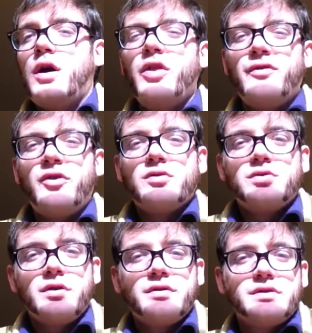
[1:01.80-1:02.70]
other folks
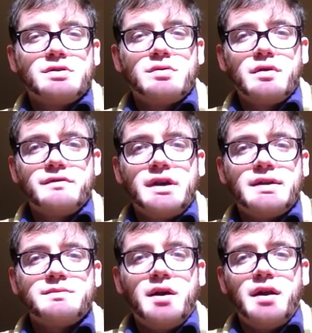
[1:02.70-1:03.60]
who are using sort of
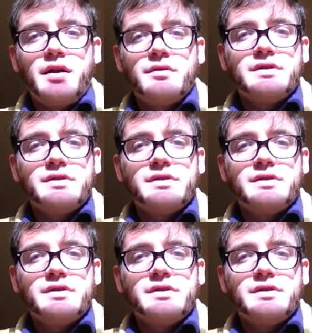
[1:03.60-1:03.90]
text mining or